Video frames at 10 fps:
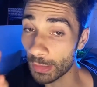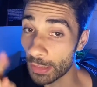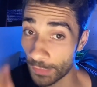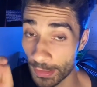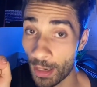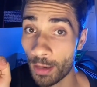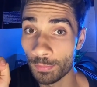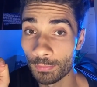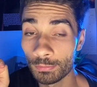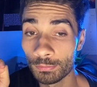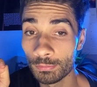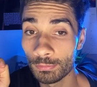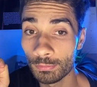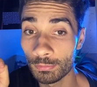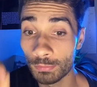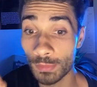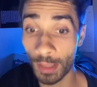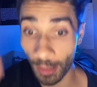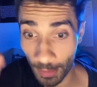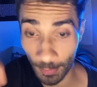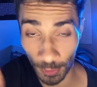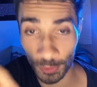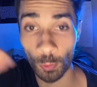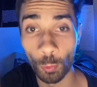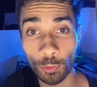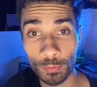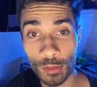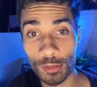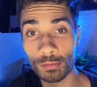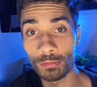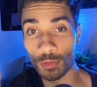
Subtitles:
Even time. Time also warps,